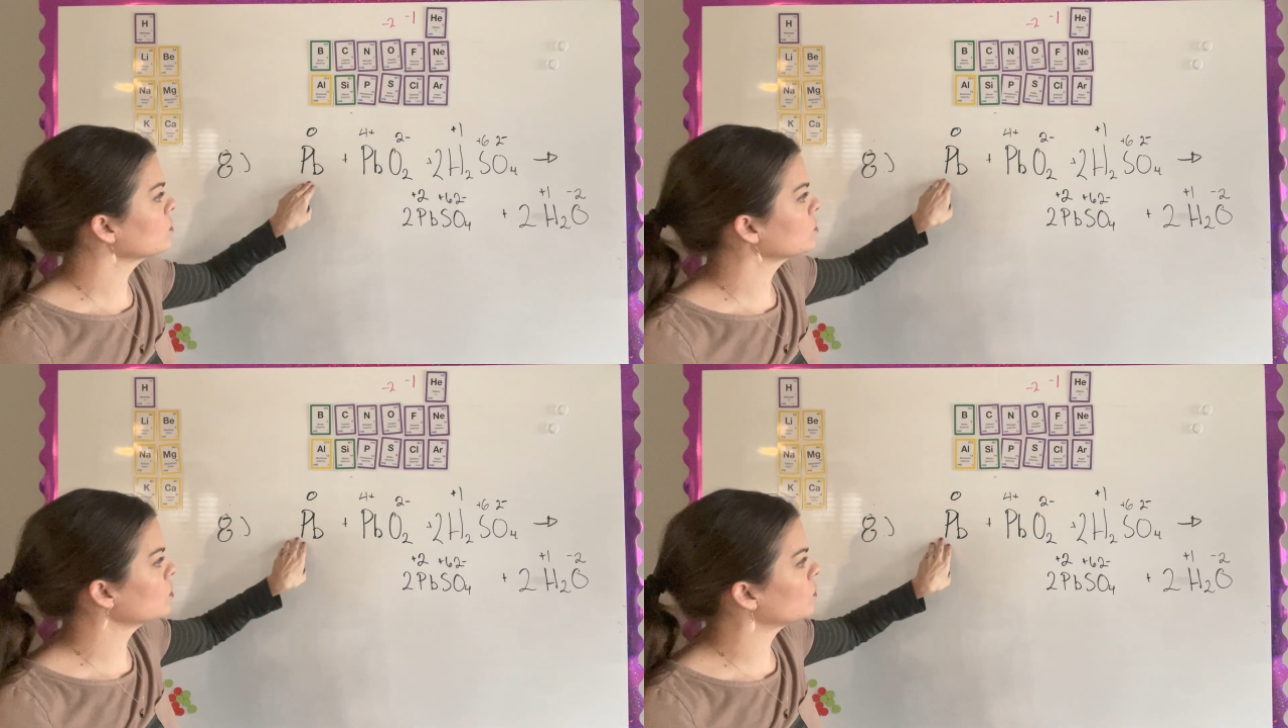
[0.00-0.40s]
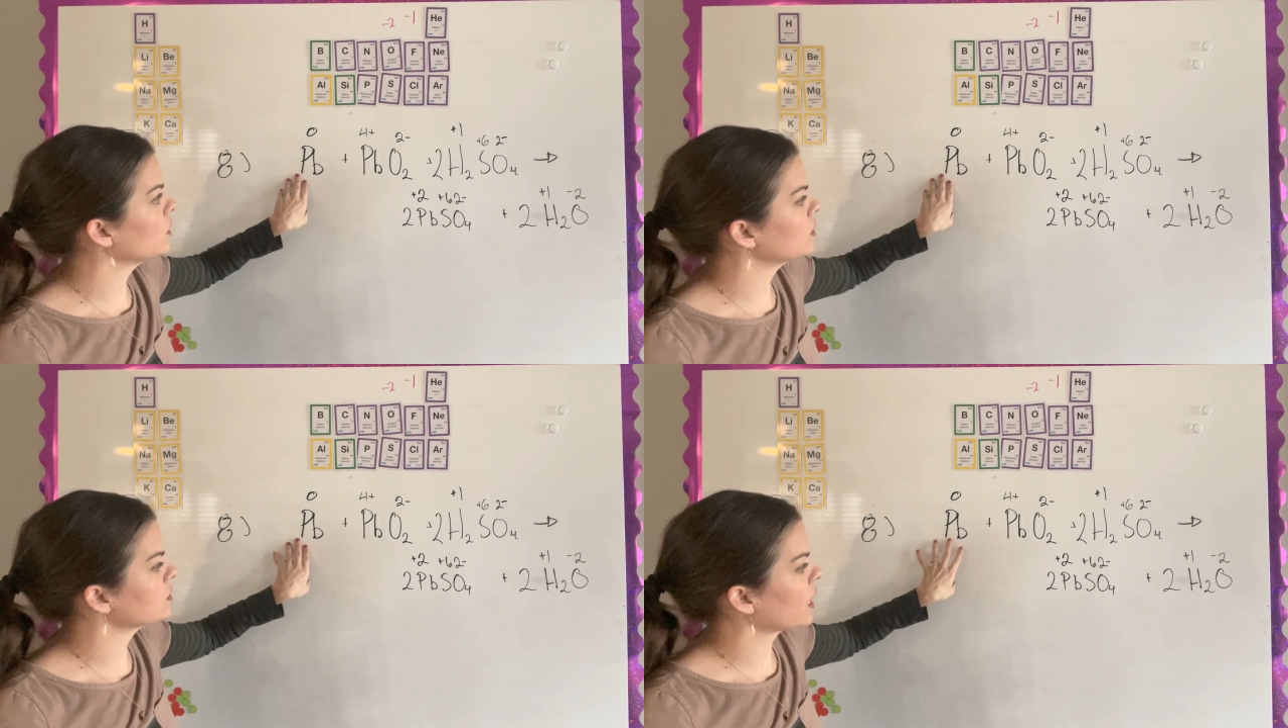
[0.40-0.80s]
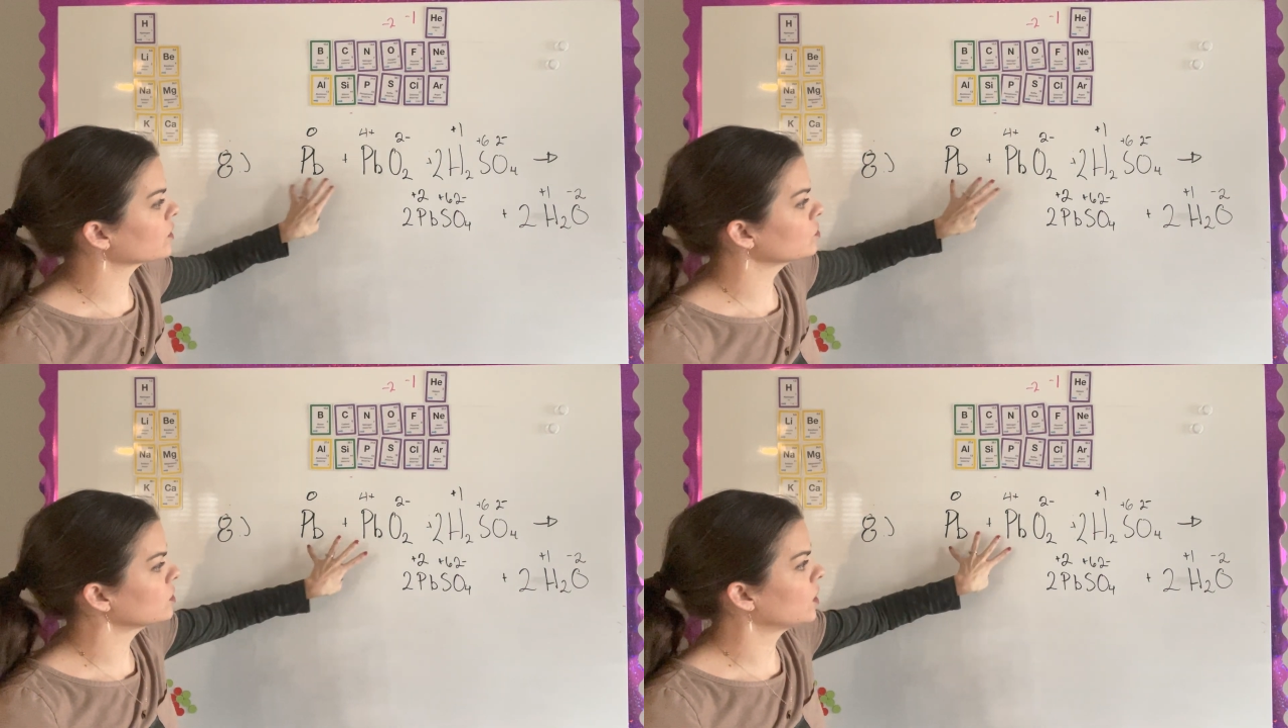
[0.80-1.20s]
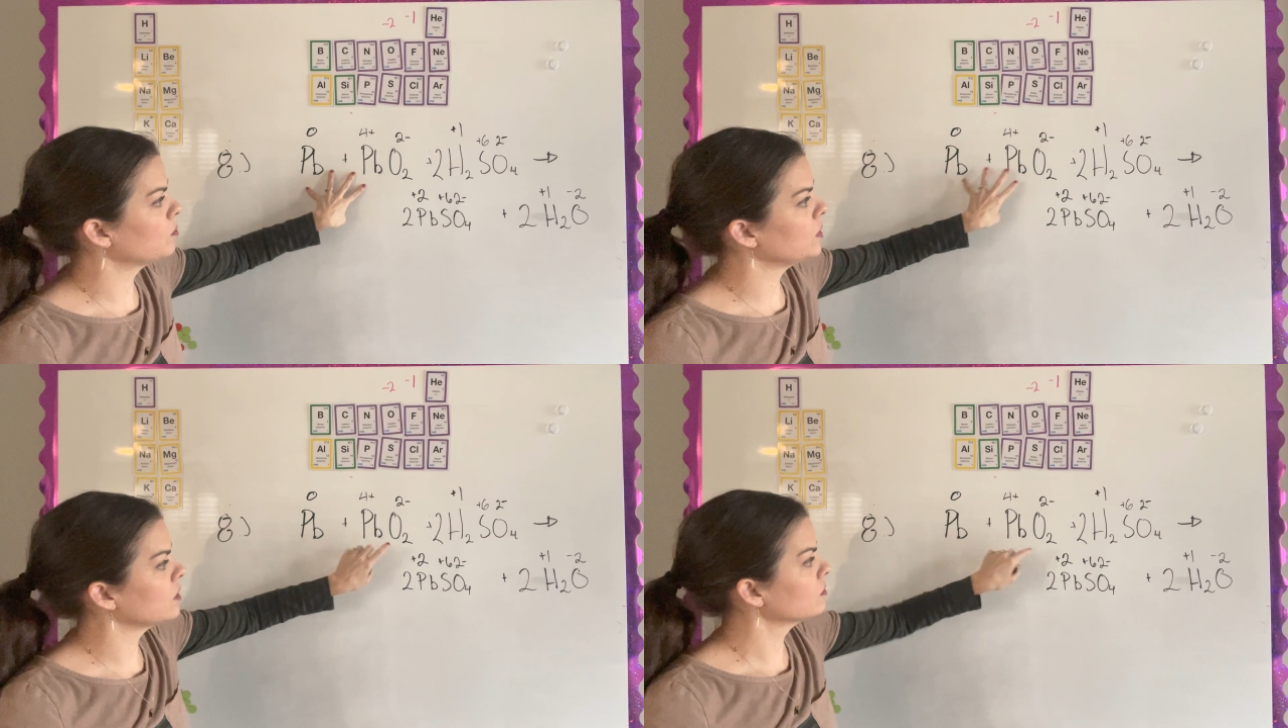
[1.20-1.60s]
So it's actually
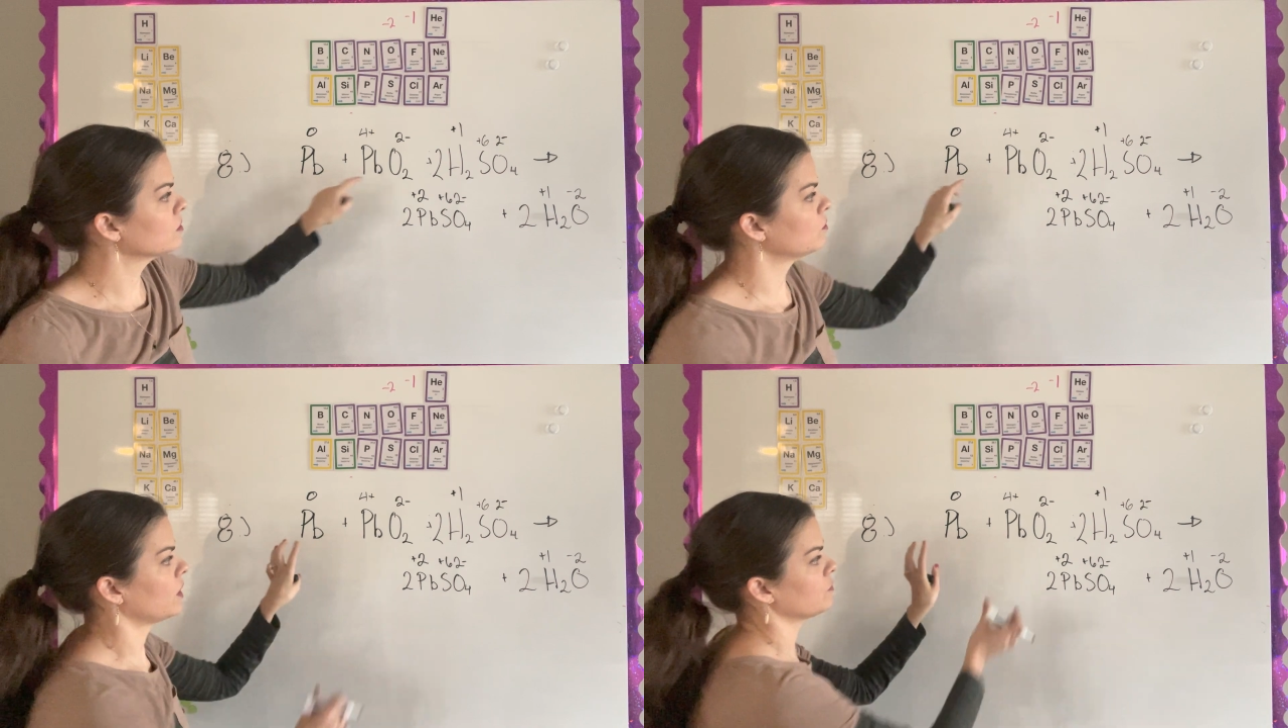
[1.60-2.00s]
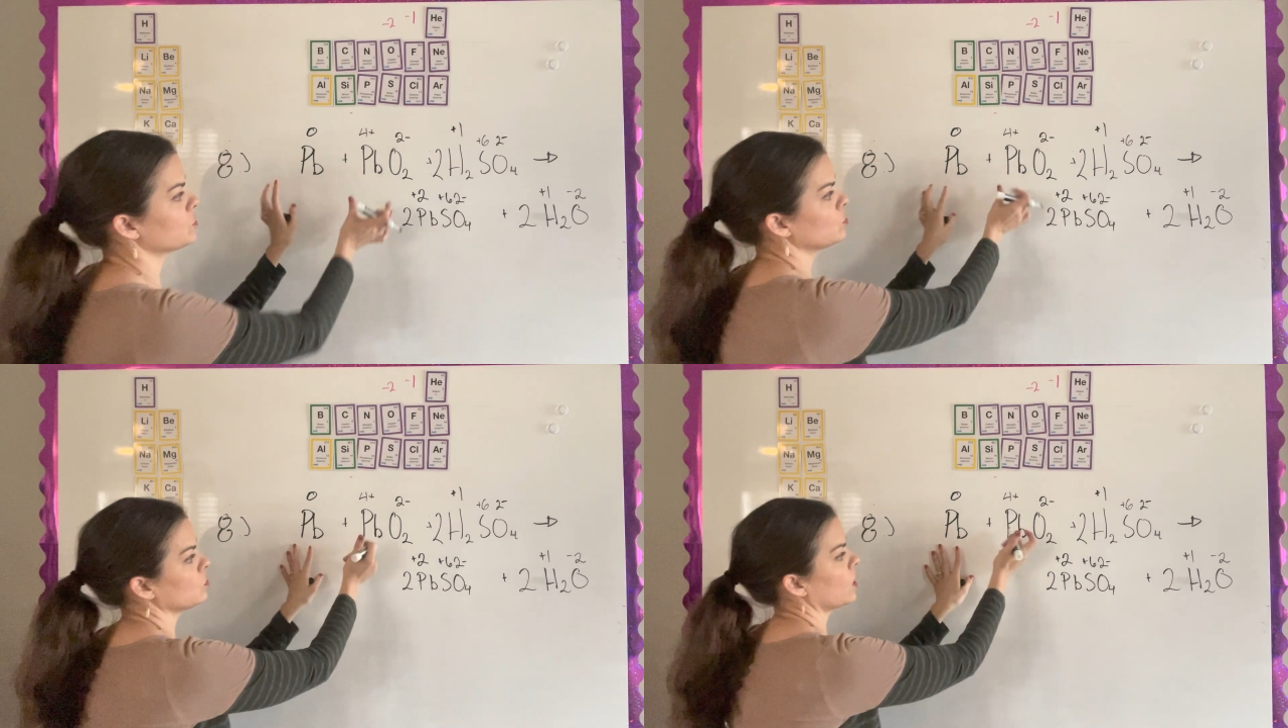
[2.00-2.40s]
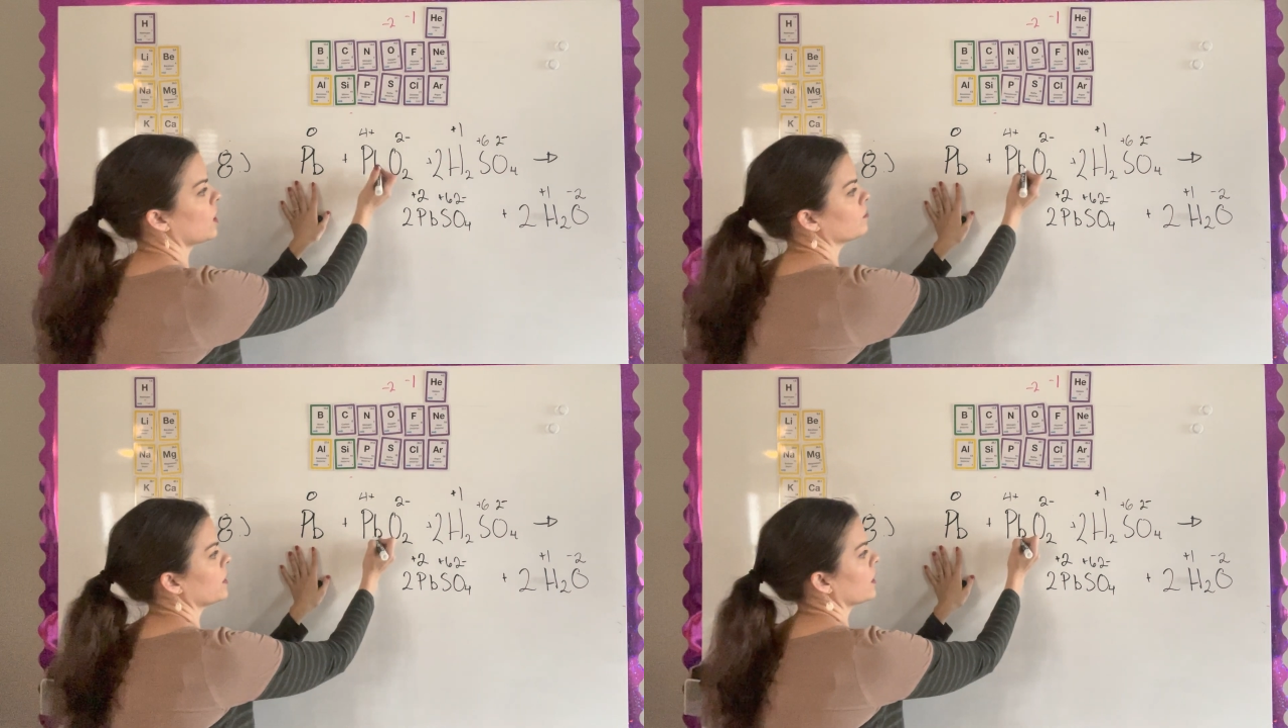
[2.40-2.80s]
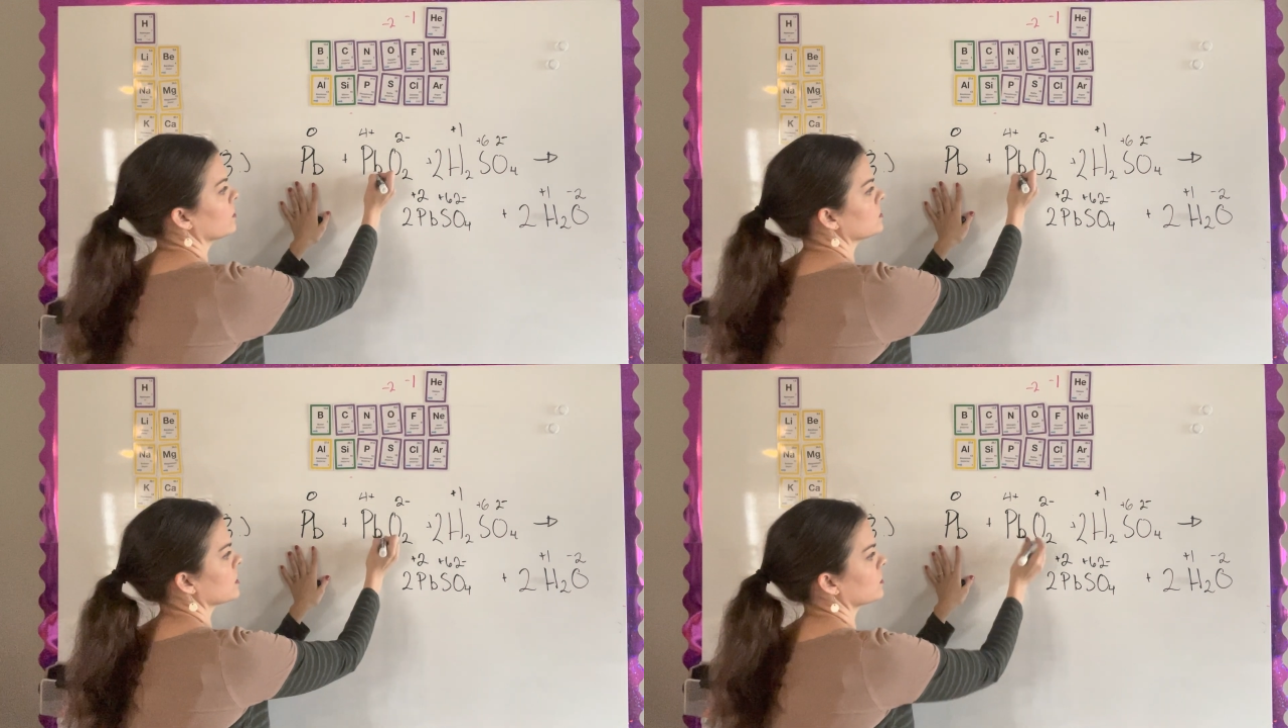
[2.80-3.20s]
coming, we have two
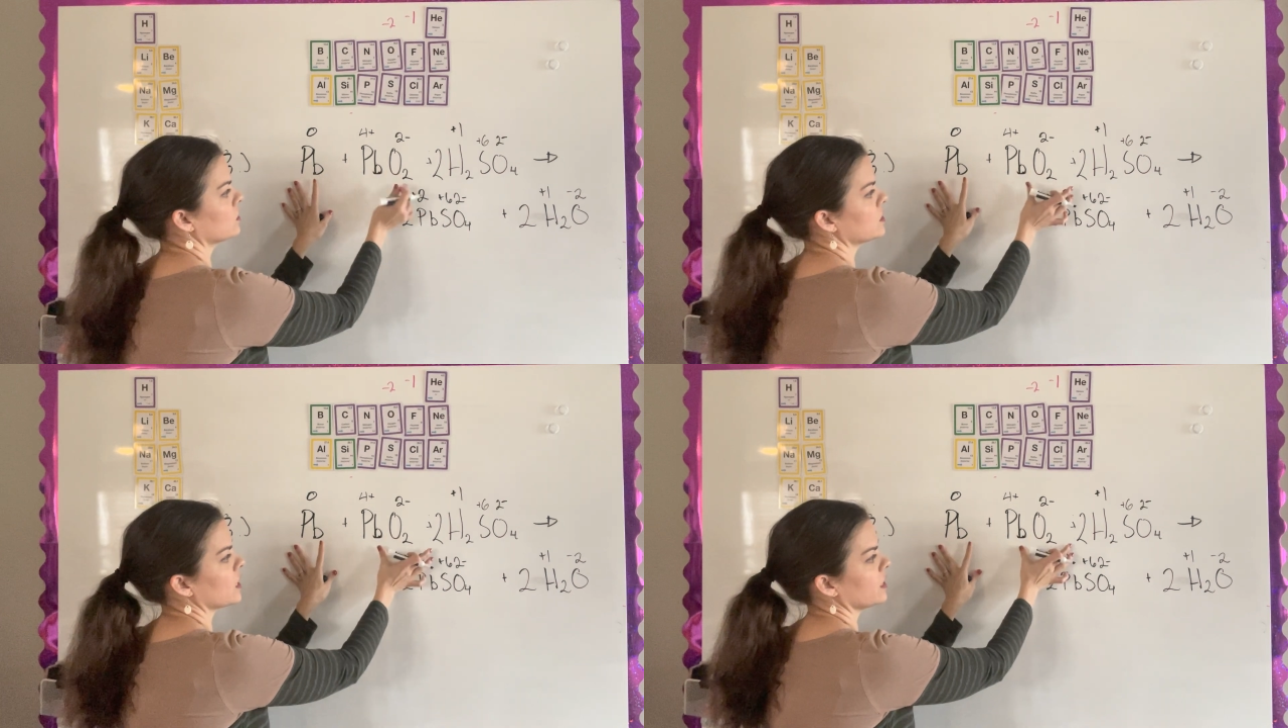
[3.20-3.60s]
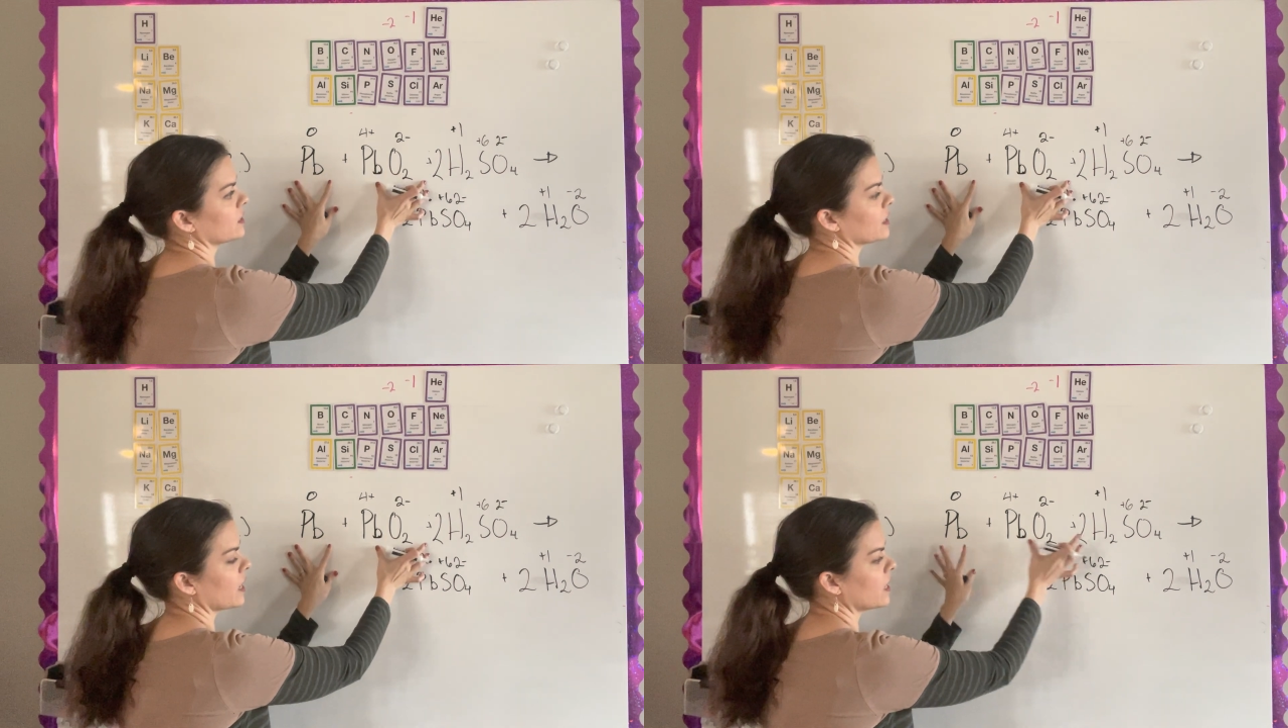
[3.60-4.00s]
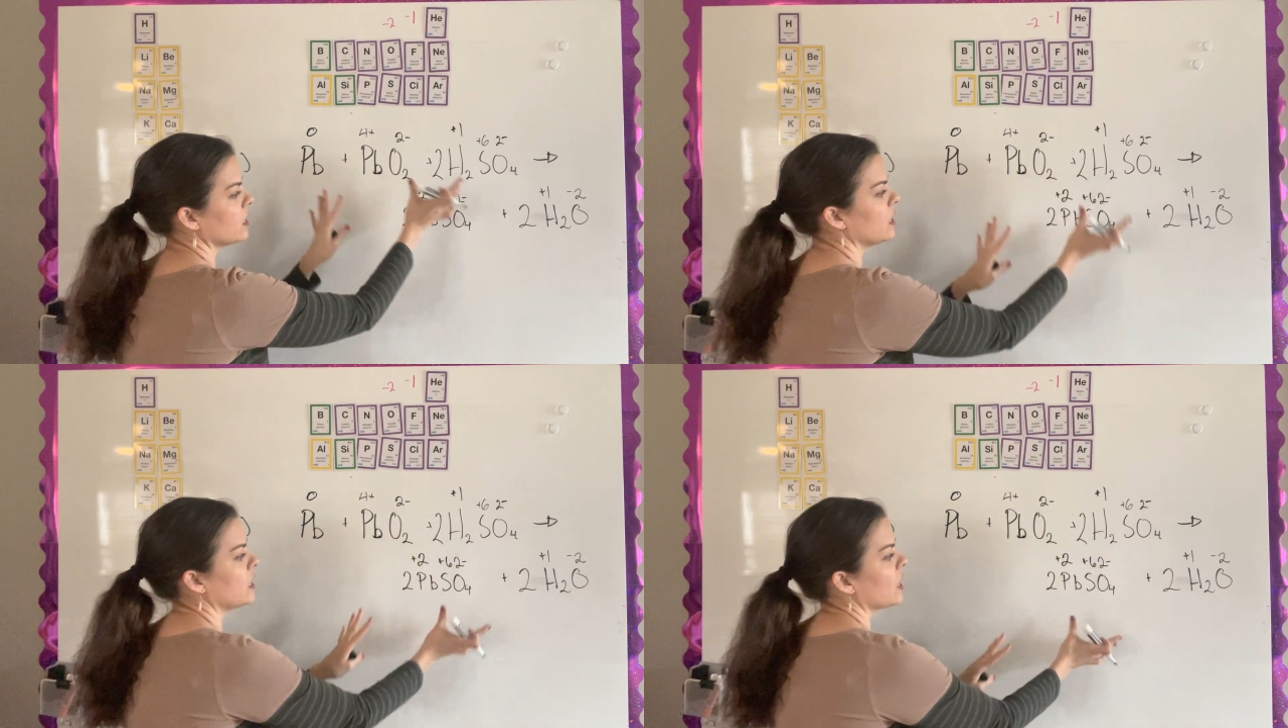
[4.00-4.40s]
compounds that contain lead